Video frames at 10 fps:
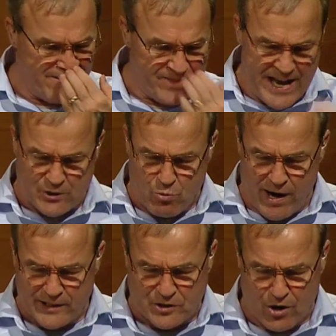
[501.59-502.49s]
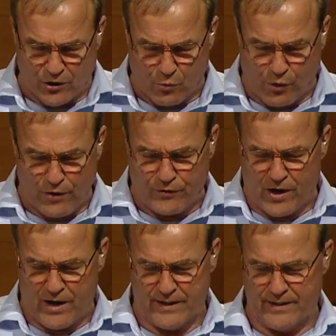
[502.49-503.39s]
That's why it's called the Word of
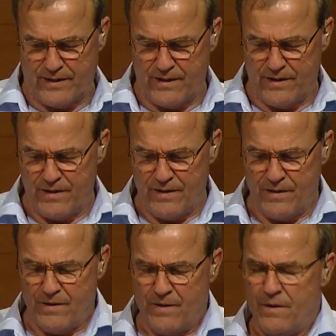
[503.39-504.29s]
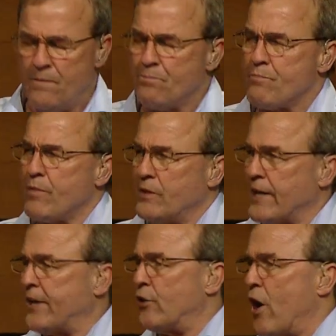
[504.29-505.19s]
God.
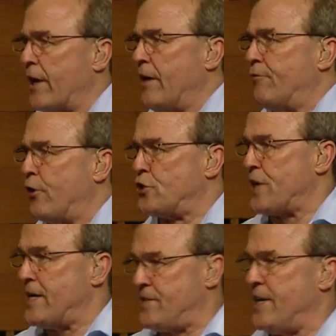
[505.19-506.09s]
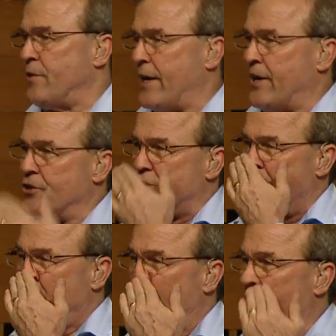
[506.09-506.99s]
Later on in verse 18, right here in
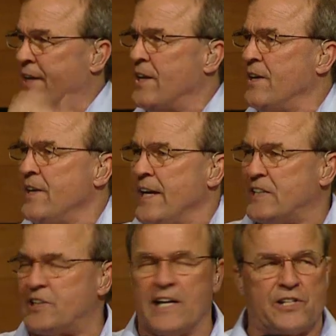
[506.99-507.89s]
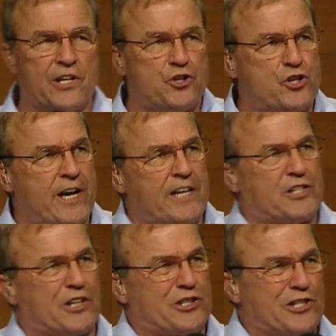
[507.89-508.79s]
John 1, it says that
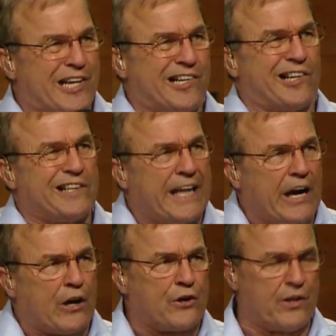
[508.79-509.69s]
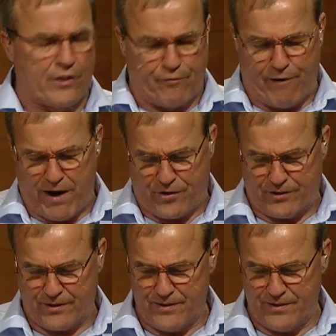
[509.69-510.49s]
Jesus declared the Father.